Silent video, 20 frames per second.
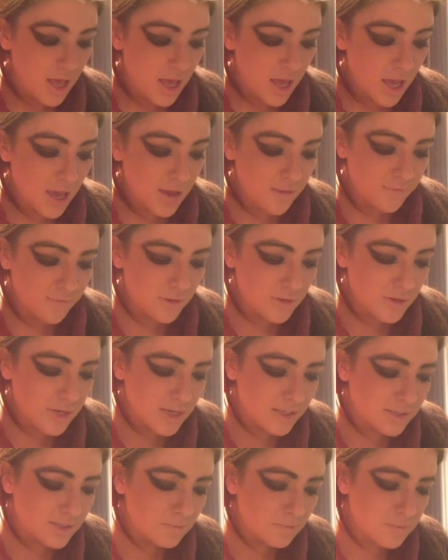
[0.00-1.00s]
If you need
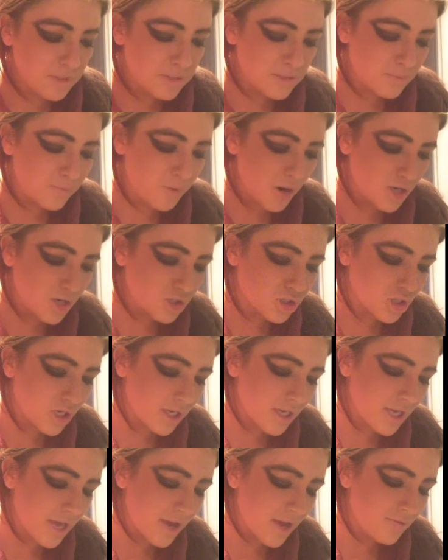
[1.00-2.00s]
some inspiration,
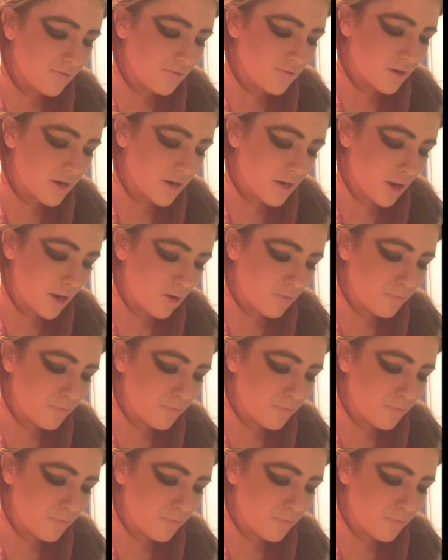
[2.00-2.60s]
get a really old